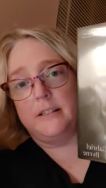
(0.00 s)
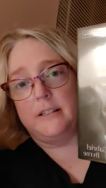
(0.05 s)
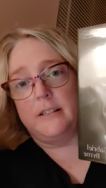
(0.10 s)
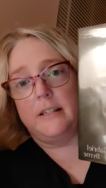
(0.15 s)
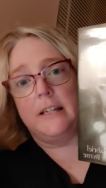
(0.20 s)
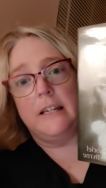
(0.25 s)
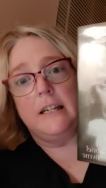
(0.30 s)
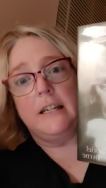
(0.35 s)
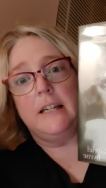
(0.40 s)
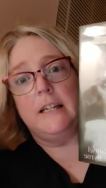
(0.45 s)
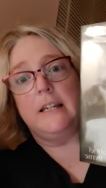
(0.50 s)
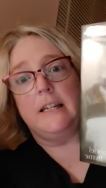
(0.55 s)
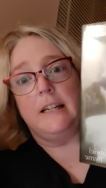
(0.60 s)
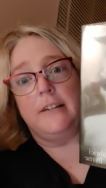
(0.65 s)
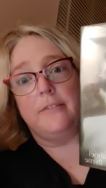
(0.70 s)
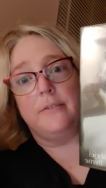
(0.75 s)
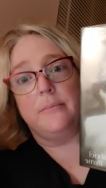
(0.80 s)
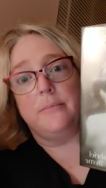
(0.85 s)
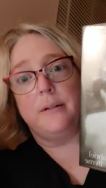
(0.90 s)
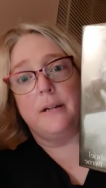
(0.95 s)
it.
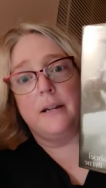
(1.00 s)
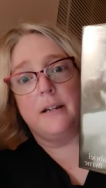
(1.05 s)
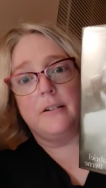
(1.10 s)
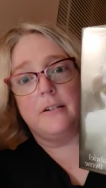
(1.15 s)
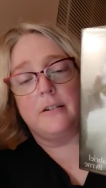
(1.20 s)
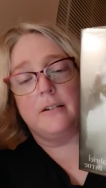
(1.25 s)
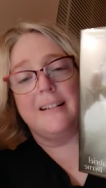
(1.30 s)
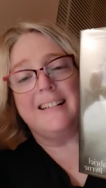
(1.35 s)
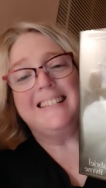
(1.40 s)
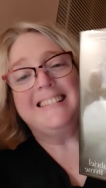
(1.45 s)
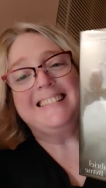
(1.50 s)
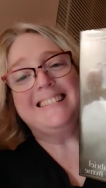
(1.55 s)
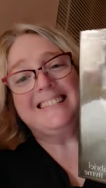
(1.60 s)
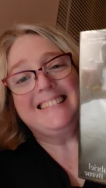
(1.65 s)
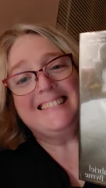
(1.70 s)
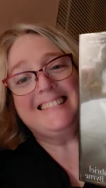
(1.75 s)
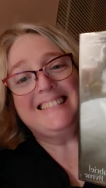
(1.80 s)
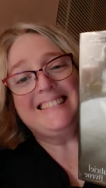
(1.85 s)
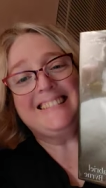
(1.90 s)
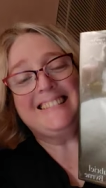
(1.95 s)
Even better.
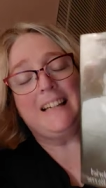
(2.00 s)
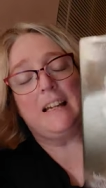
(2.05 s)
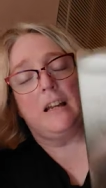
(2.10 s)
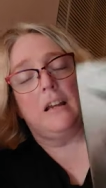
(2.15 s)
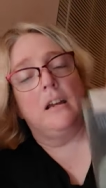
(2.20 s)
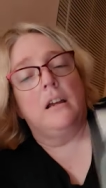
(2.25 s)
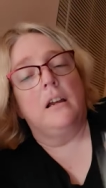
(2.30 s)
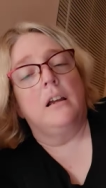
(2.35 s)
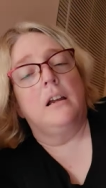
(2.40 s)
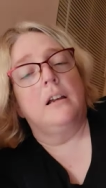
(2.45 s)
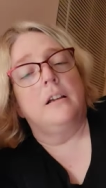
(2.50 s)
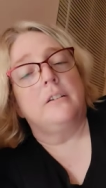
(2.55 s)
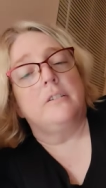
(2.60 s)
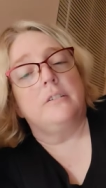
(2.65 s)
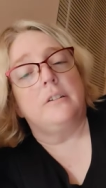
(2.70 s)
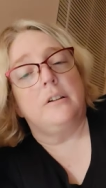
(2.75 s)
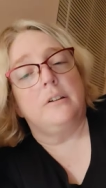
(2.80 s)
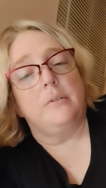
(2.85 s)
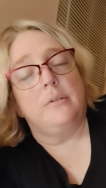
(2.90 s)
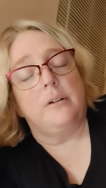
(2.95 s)

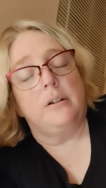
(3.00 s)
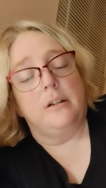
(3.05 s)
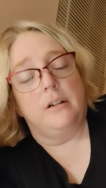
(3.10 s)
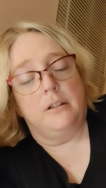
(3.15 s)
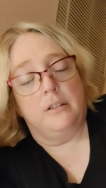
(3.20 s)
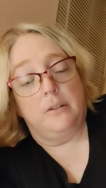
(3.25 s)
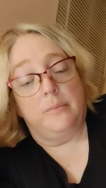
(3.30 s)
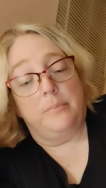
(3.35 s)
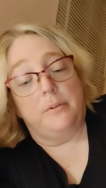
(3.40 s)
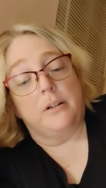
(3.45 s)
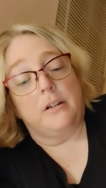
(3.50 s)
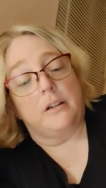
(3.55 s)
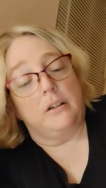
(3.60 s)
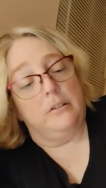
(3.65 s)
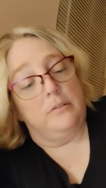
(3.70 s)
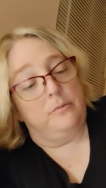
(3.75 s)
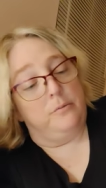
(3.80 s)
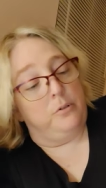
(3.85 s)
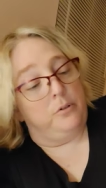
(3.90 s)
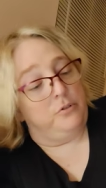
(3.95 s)
So the book,
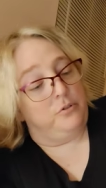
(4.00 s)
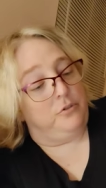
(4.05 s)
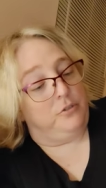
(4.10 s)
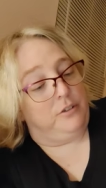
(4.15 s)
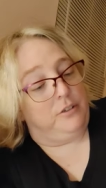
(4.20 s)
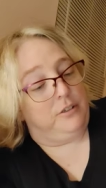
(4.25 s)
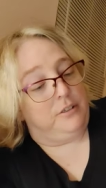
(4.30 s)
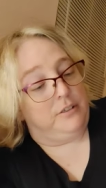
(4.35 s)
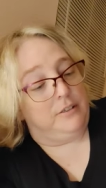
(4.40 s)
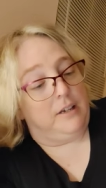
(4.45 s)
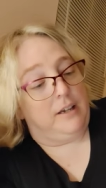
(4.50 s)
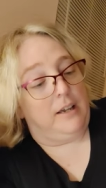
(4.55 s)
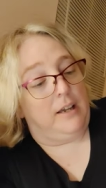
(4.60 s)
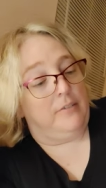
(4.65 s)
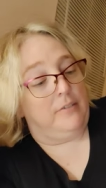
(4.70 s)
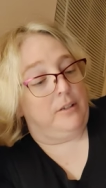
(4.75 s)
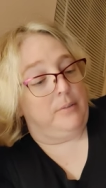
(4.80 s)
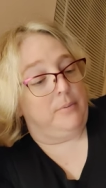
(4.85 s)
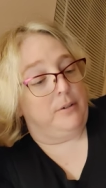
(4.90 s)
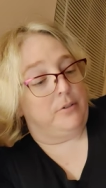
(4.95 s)
unfortunately, does not
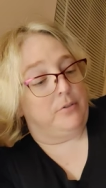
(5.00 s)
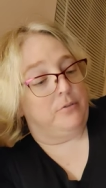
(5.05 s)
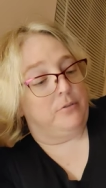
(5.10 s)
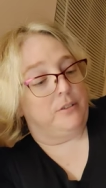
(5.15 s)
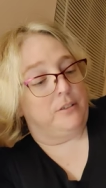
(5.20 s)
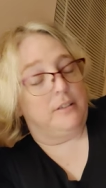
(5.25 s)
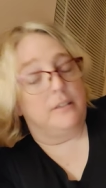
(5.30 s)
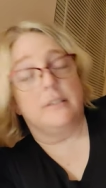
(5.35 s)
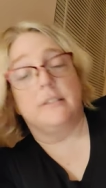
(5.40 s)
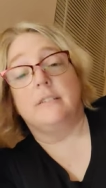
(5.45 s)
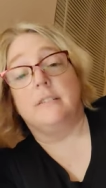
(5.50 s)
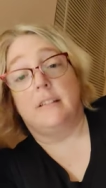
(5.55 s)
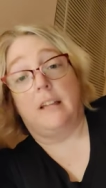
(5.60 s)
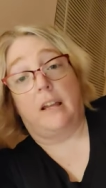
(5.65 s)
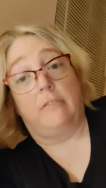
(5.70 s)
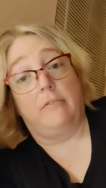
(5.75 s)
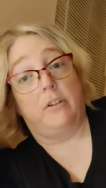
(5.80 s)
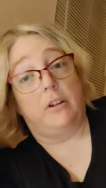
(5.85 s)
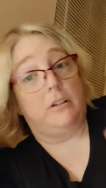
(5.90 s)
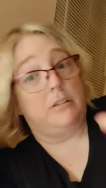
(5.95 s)
have any pictures in it.
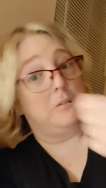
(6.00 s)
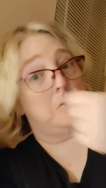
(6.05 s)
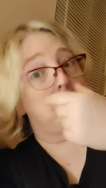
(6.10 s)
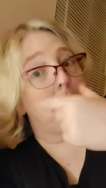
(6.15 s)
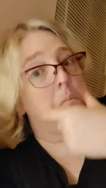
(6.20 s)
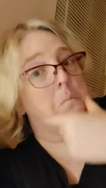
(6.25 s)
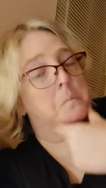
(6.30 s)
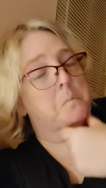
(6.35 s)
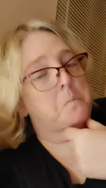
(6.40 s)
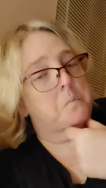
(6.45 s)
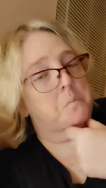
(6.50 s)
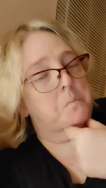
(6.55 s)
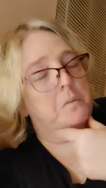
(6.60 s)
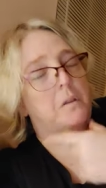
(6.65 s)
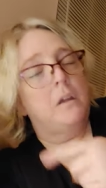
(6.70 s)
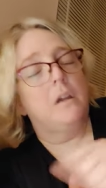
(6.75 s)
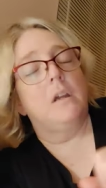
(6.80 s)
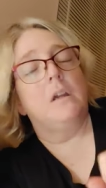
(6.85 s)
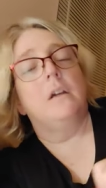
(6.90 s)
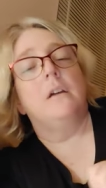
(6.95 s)
Sad face.
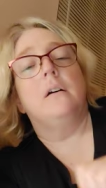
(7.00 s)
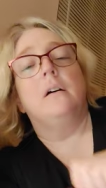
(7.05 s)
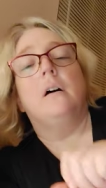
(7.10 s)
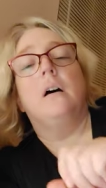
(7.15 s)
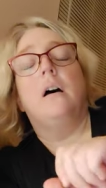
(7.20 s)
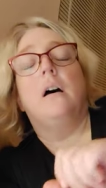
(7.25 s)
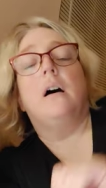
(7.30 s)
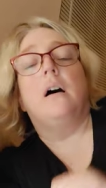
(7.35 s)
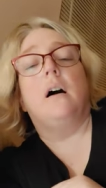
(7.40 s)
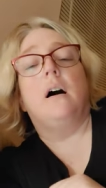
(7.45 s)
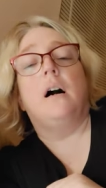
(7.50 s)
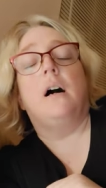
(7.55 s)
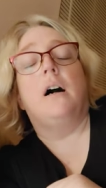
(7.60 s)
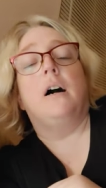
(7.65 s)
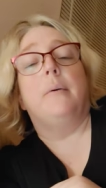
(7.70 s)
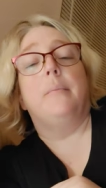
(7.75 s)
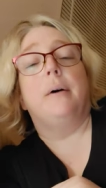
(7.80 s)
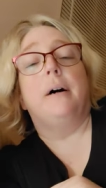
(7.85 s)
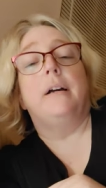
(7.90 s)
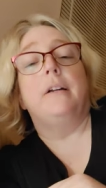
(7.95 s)

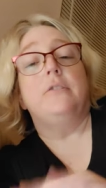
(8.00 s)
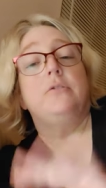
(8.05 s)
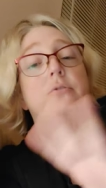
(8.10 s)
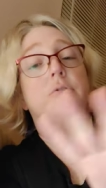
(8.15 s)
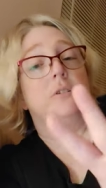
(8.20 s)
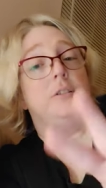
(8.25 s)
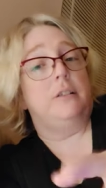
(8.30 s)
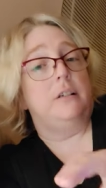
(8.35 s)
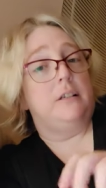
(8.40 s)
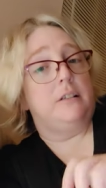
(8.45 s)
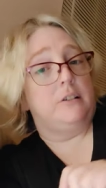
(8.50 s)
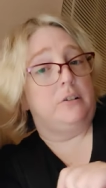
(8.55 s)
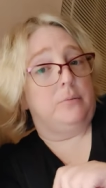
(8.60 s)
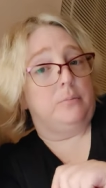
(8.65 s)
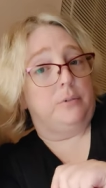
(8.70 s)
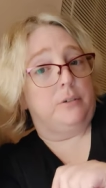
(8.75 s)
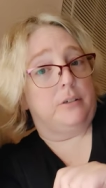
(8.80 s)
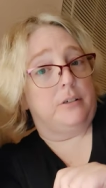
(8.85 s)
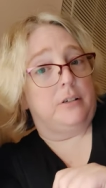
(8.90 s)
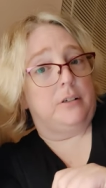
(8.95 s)
Um, I enjoyed the
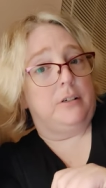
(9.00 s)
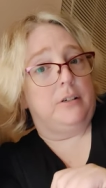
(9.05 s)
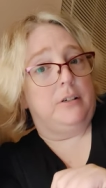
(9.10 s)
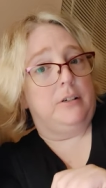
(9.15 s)
audiobook.